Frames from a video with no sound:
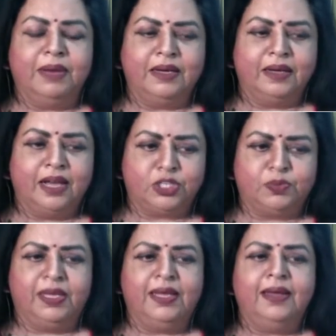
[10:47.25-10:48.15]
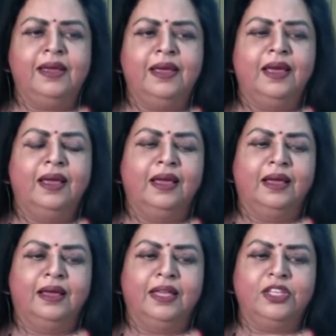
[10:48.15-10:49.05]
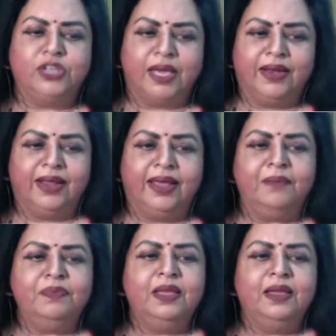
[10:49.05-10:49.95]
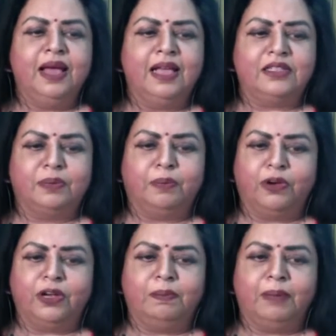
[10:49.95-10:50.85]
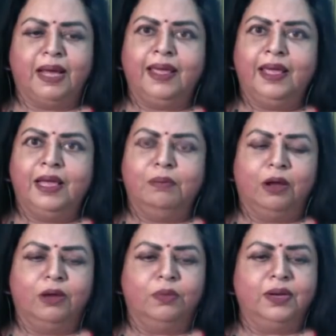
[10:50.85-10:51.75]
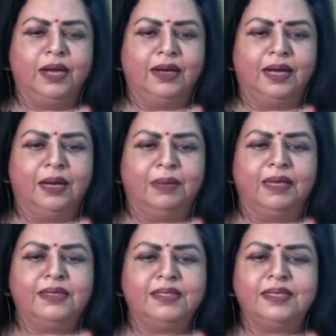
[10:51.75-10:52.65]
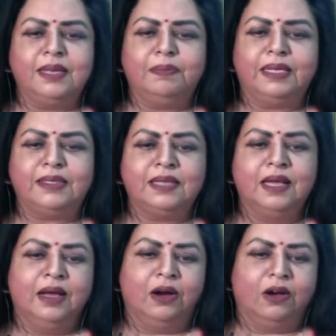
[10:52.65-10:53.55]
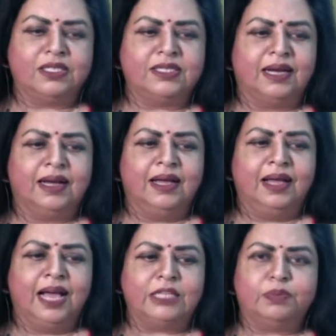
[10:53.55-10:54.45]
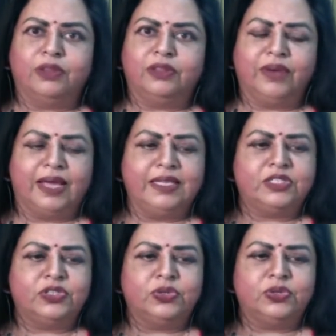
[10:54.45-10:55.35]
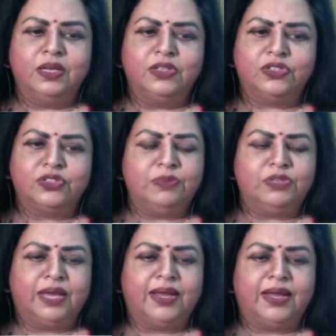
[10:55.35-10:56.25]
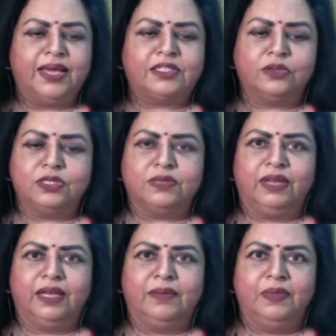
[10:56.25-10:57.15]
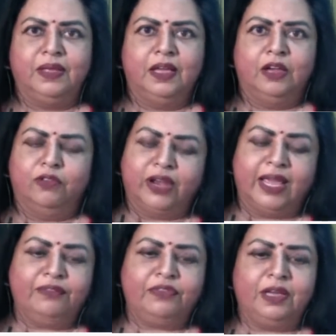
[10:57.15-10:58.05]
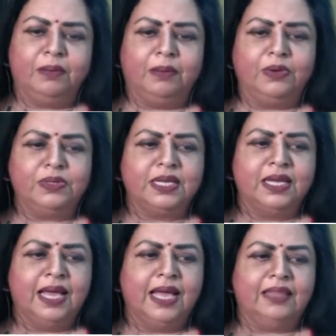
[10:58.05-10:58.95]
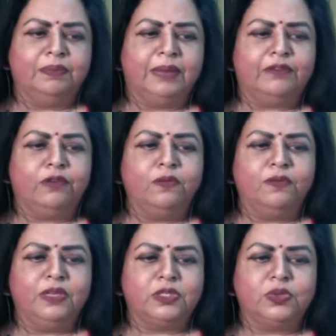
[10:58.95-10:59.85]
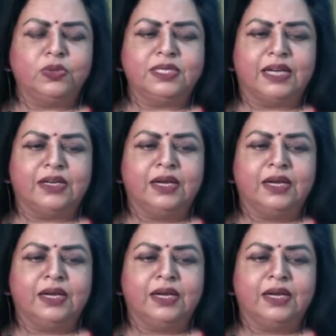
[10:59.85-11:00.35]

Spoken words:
Hashmi in Chehre, as reported by Bollywood Hangama, Disney Plus Hotstar has bought the rights to stream Chehre exclusively for a hefty amount, and the platform will soon start